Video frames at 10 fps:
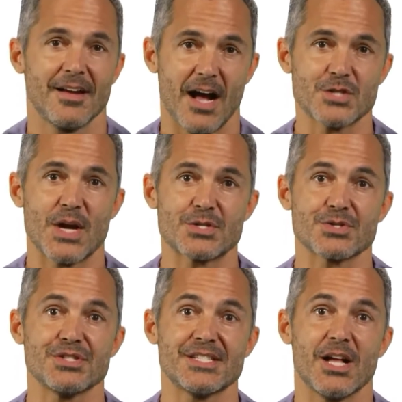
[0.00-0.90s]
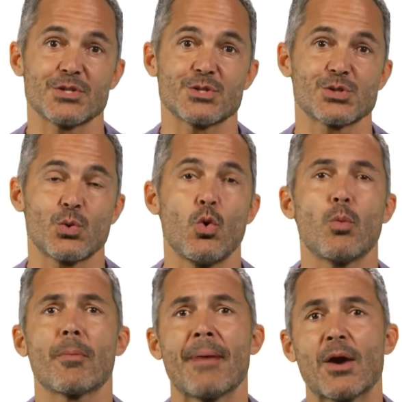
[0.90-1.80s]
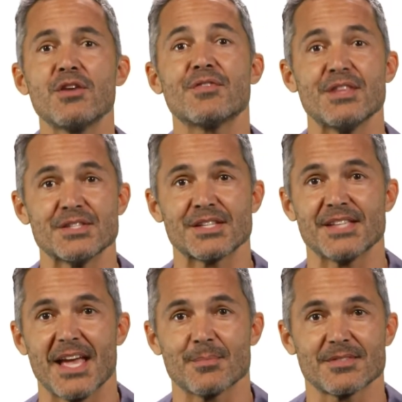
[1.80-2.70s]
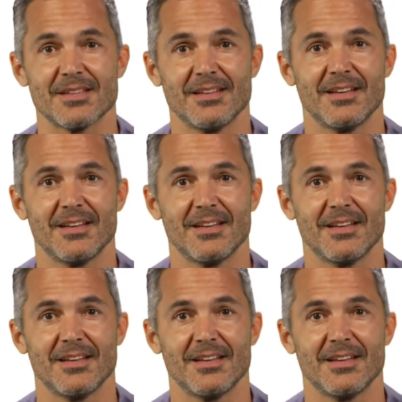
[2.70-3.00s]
Contractors Intelligence School will prepare you for these exams.